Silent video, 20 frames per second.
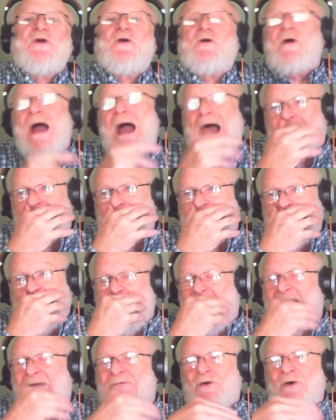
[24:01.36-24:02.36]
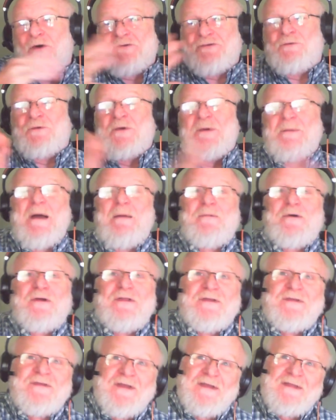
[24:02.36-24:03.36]
Correct. And of course, remember
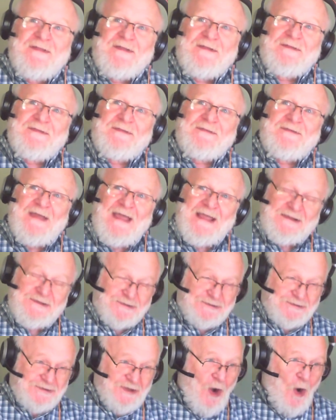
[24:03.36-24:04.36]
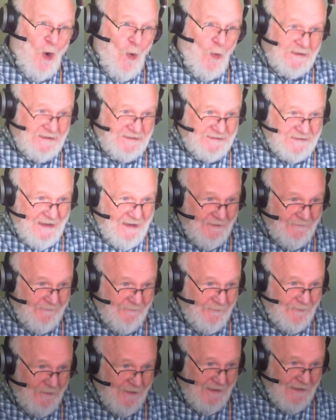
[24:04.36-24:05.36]
that the danger is always there
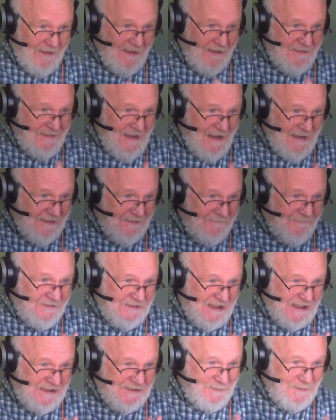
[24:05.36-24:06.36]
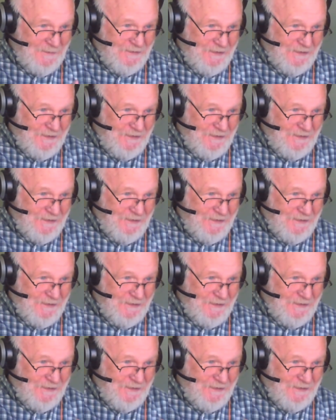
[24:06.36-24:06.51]
for a negative adjustment.